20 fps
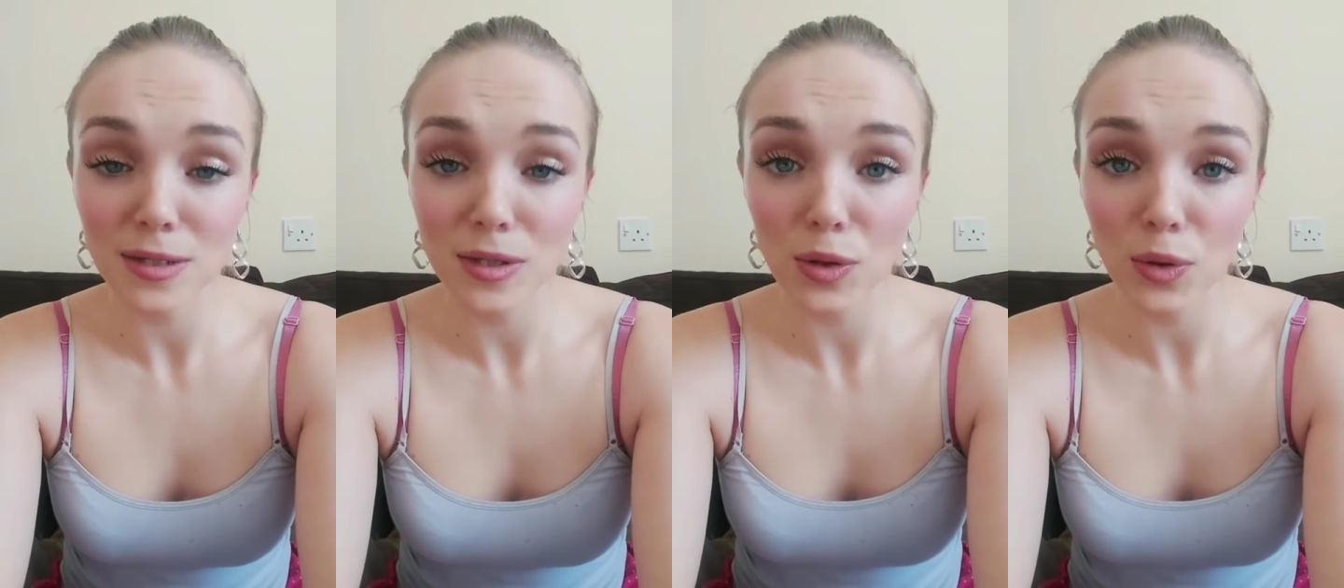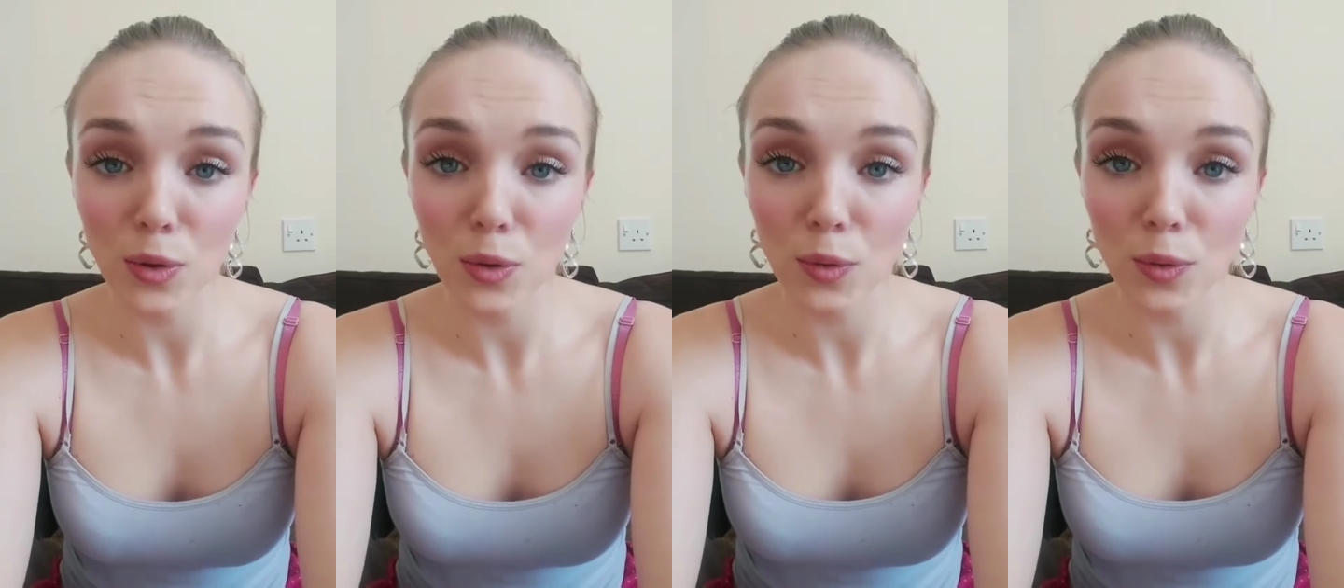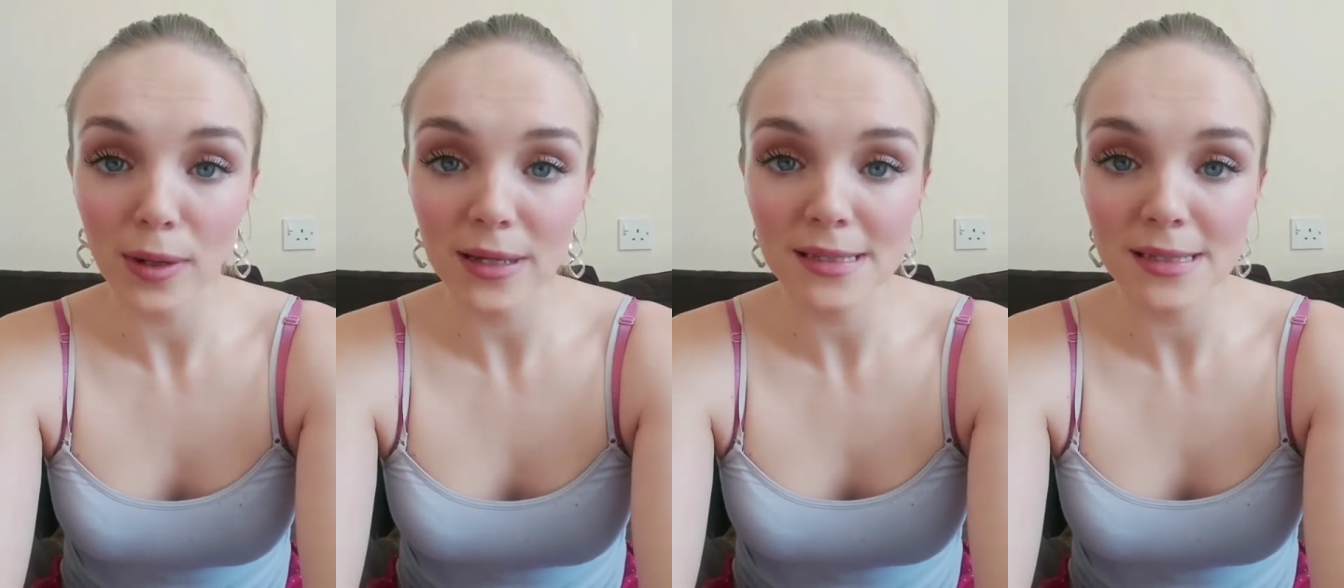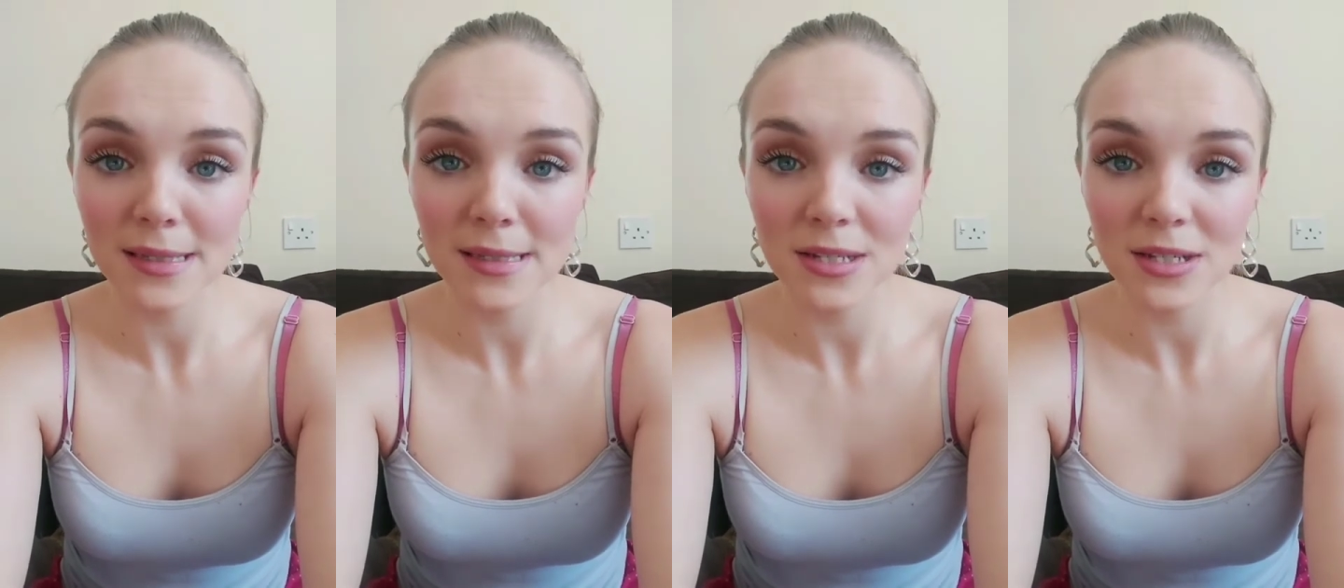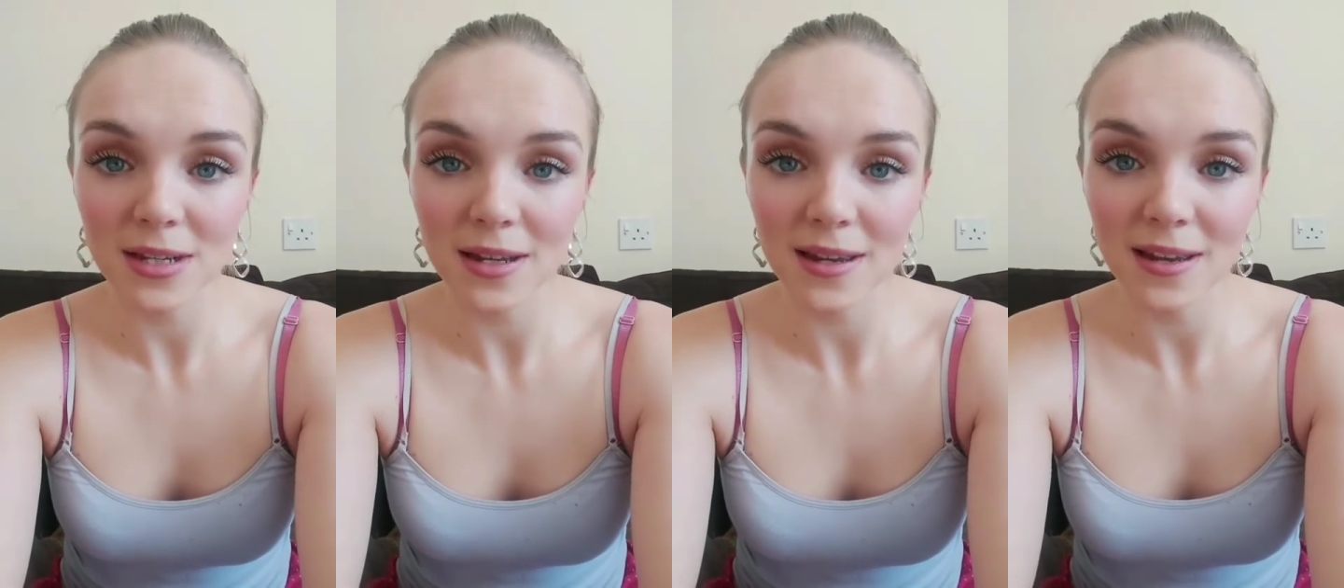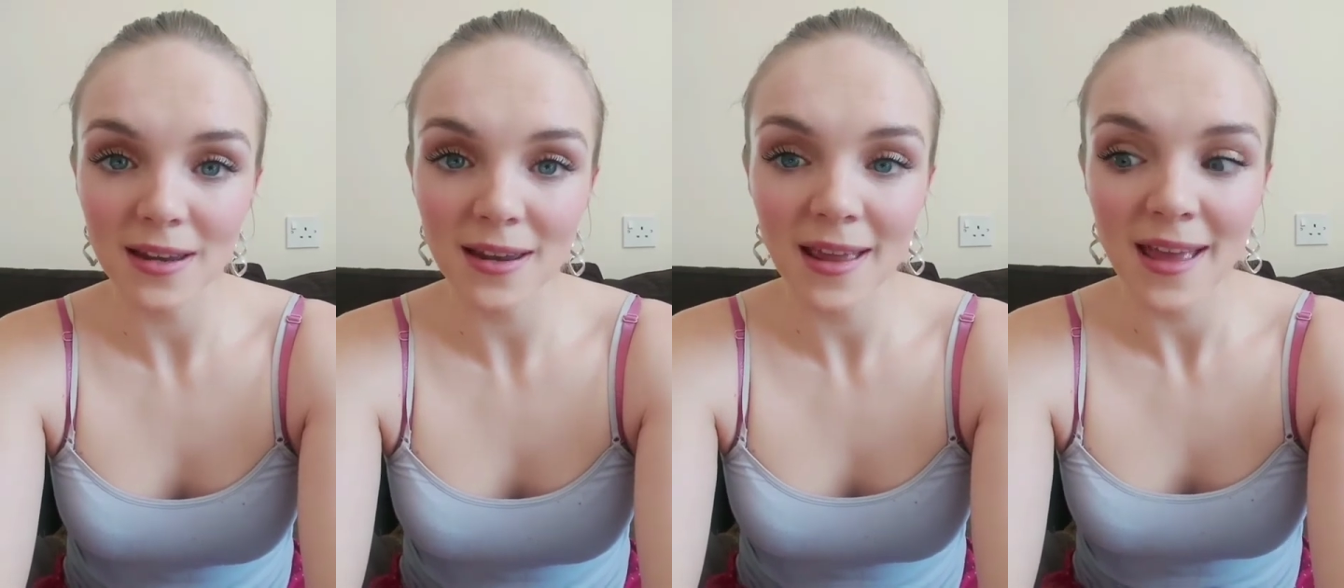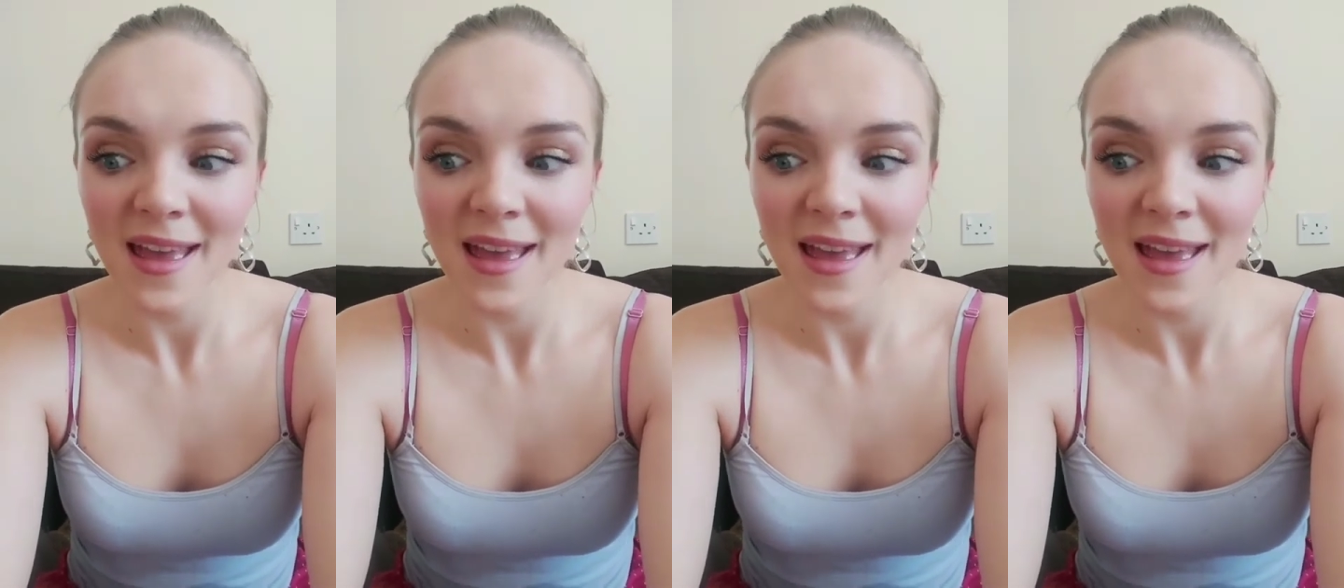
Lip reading: your question.